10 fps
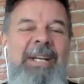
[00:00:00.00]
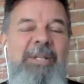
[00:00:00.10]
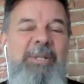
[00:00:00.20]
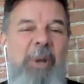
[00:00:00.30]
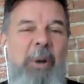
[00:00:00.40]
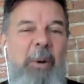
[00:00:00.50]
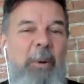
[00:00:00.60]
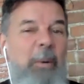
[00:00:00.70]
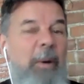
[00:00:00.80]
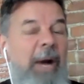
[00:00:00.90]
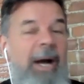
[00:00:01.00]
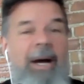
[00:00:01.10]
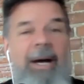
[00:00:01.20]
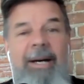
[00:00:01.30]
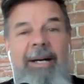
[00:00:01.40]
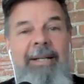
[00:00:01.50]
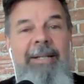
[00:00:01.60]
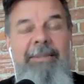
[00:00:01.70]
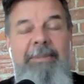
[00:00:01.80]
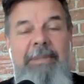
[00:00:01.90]
So
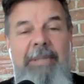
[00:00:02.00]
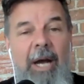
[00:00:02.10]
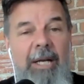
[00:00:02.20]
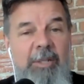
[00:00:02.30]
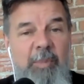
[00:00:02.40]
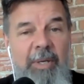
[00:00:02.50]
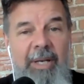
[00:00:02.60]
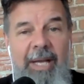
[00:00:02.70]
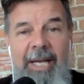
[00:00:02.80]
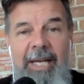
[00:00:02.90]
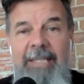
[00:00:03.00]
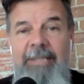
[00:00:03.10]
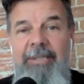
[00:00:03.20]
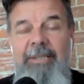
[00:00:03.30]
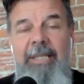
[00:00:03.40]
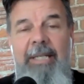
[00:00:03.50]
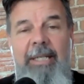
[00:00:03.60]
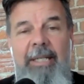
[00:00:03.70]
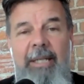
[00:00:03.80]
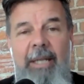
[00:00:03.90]
uh hospitalized,
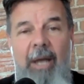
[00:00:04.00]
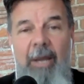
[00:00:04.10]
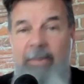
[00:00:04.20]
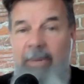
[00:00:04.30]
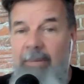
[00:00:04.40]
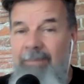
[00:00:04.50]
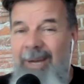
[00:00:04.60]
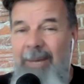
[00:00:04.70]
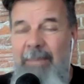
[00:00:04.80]
uh on on